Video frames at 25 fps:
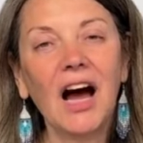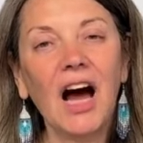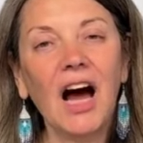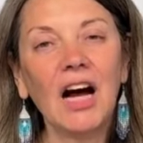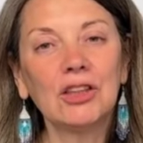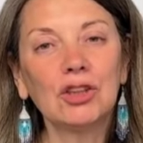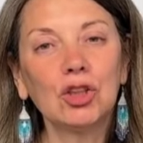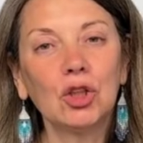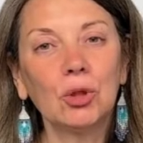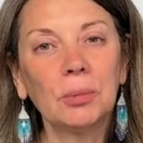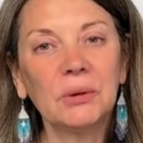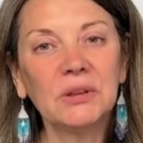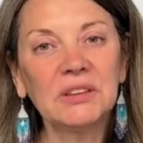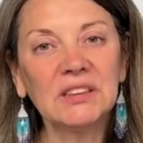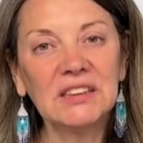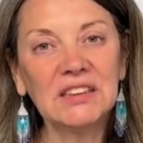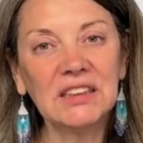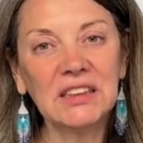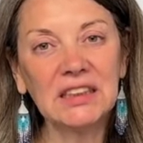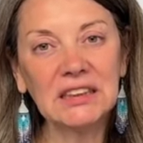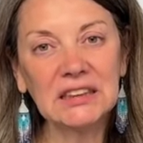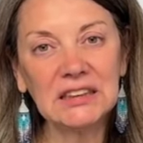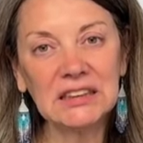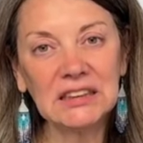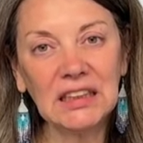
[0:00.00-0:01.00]
October
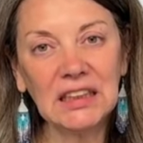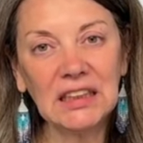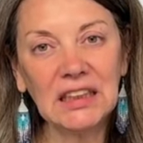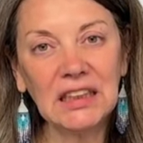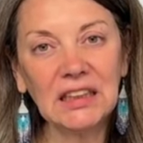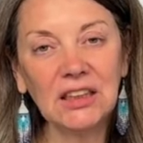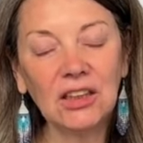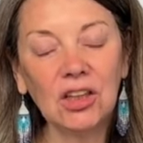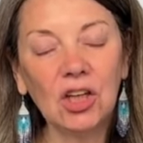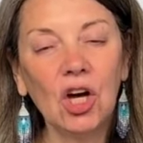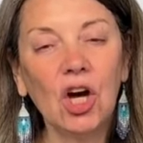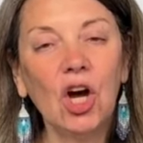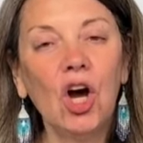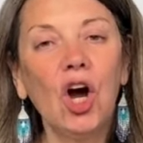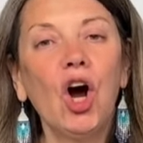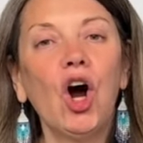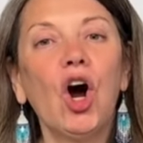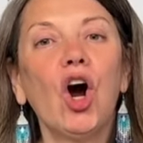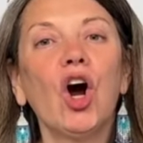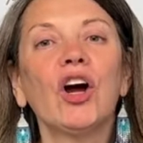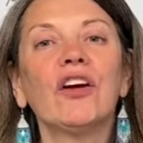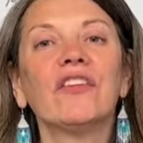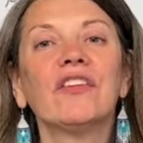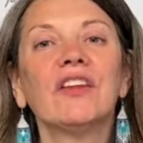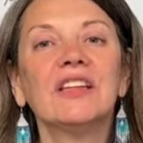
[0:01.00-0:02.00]
16th,
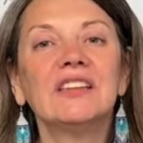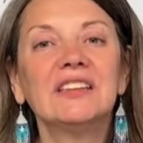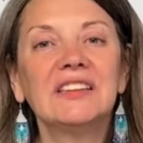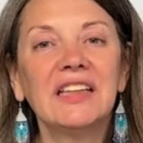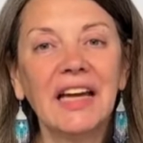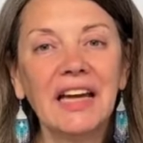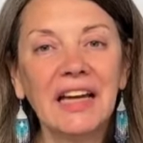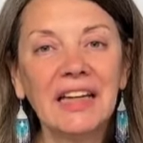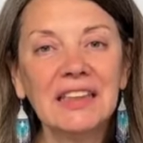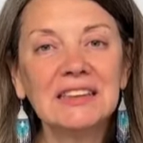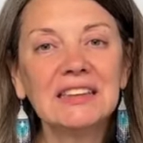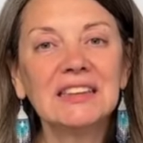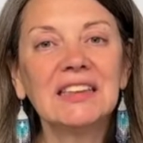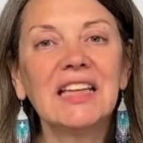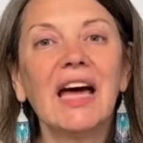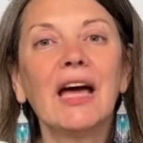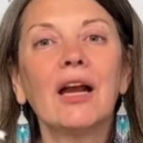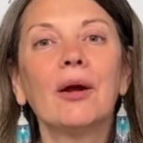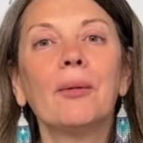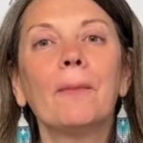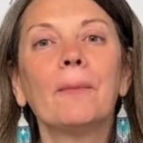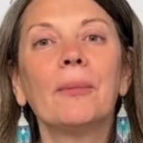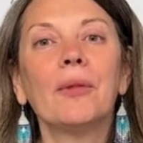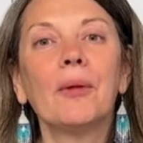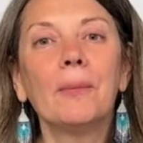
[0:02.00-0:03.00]
are the dates
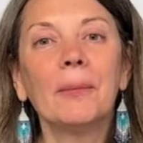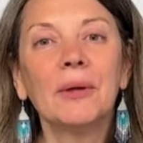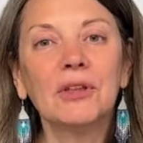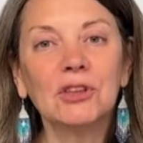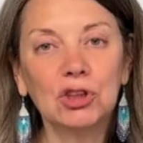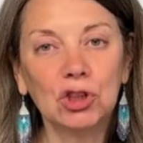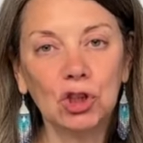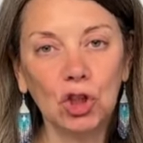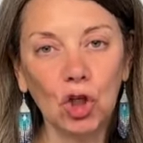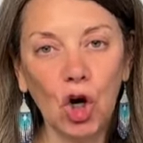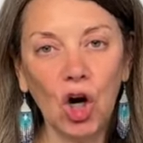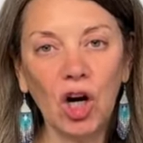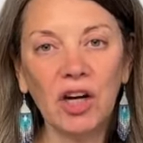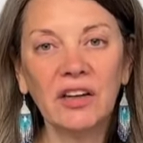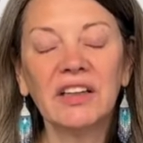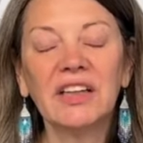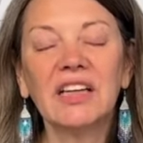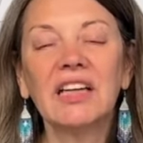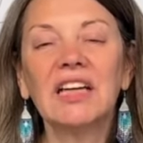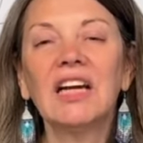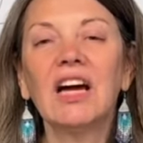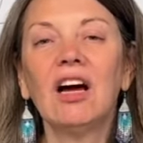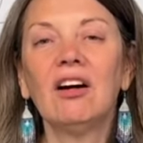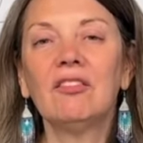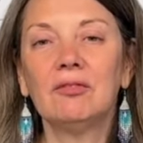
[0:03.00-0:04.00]
that the
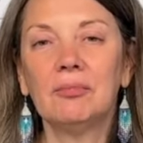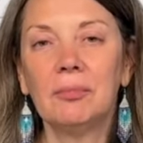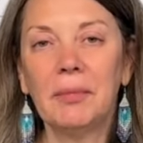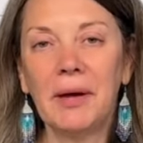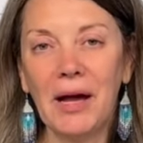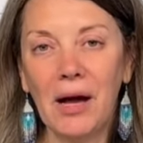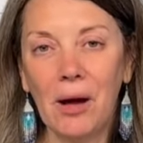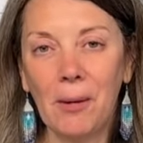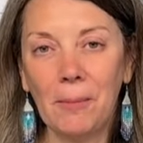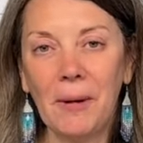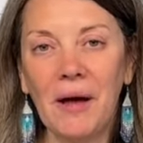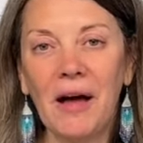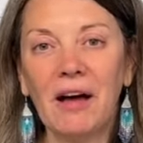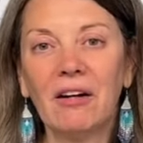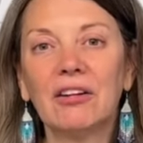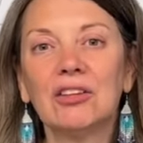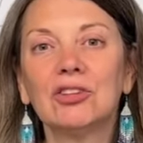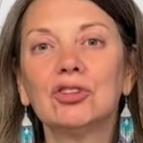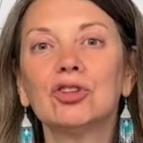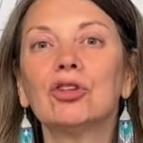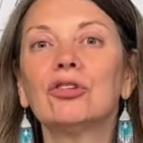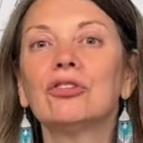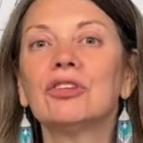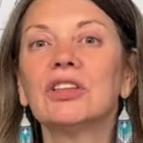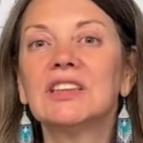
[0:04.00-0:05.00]
majority of mail
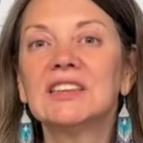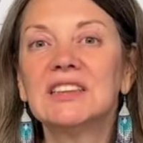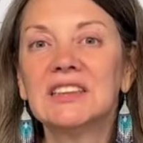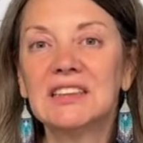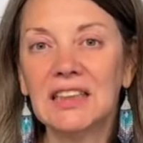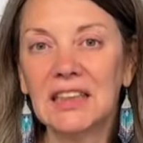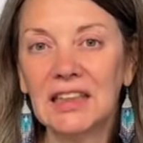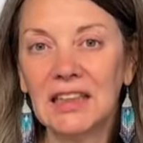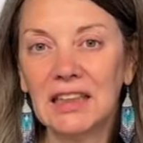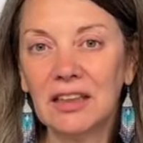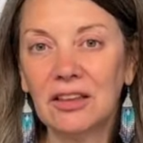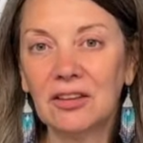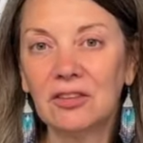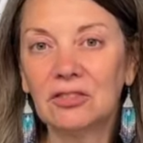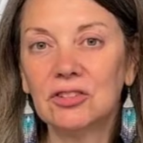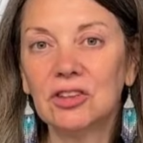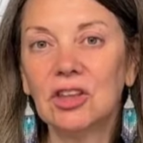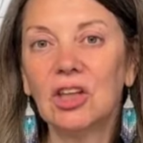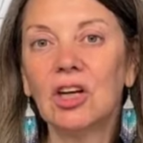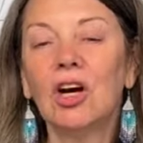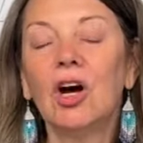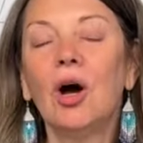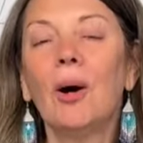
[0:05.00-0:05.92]
ballots are received